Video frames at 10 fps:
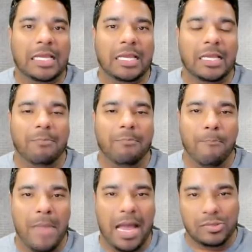it
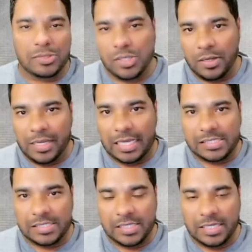mounts on the
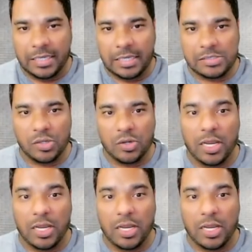S E C and Gensler